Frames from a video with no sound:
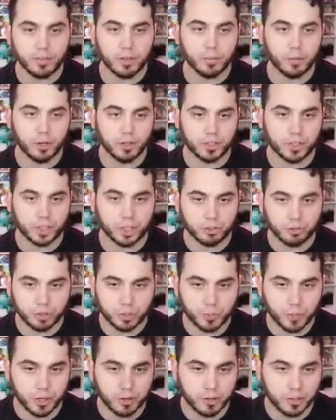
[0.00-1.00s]
them all
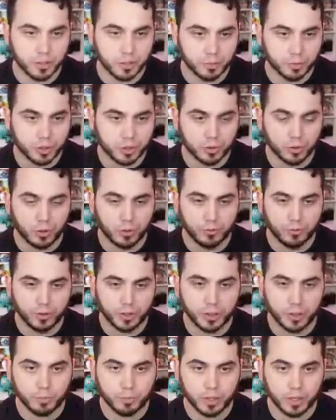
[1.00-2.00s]
citrus berries, which will
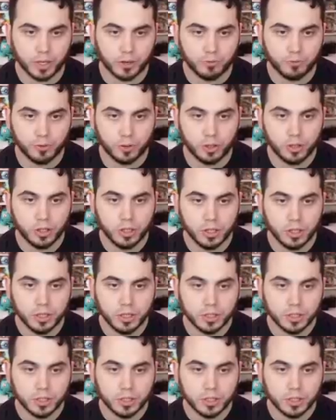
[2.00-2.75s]
hopefully be helpful.